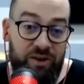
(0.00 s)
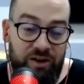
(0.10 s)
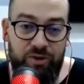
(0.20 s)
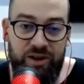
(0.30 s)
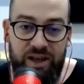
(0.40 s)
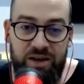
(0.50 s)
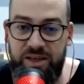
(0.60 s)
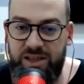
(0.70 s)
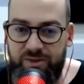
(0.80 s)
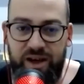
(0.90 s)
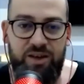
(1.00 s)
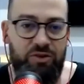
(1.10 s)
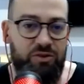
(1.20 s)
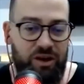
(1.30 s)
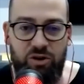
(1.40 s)
work for them. That's why I
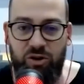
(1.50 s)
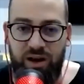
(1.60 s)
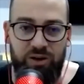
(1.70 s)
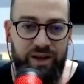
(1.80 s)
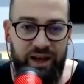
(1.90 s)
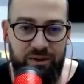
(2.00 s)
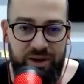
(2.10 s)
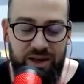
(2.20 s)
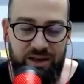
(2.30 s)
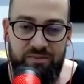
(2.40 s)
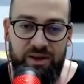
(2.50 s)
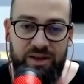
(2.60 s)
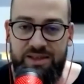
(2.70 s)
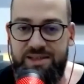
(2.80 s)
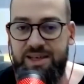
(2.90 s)
don't want to call out anybody, but
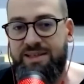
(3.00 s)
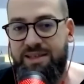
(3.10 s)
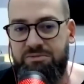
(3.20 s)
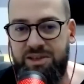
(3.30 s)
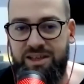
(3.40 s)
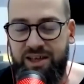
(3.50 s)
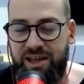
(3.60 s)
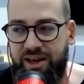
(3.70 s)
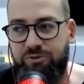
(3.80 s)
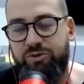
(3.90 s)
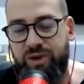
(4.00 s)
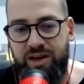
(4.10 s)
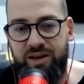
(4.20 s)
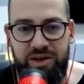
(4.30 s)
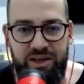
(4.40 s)
it's not something that I would
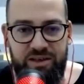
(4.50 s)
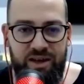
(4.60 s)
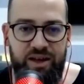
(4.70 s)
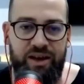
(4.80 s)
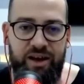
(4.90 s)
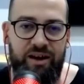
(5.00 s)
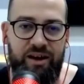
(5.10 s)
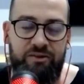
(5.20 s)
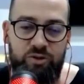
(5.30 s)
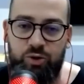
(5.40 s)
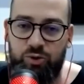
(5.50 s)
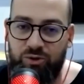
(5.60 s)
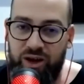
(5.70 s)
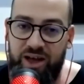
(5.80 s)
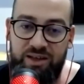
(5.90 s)
recommend and I, I would do.
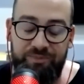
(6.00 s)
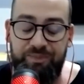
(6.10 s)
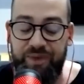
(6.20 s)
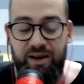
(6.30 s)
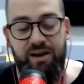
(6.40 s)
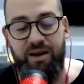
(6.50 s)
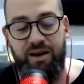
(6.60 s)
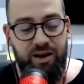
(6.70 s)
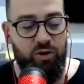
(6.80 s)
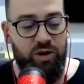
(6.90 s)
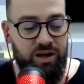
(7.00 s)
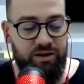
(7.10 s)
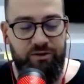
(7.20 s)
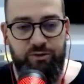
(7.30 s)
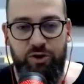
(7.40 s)
And
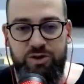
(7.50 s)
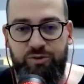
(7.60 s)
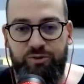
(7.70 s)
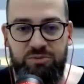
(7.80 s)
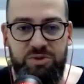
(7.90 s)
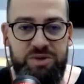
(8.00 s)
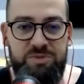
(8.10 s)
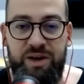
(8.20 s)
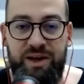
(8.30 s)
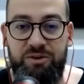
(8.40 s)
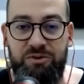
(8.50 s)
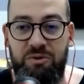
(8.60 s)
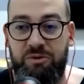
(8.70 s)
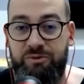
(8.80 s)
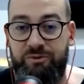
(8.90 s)
looking also from the perspective
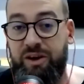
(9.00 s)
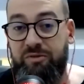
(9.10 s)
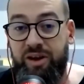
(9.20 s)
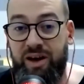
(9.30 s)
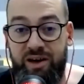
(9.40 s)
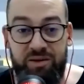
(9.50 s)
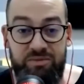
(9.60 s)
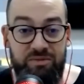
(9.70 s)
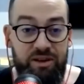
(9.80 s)
of where we are,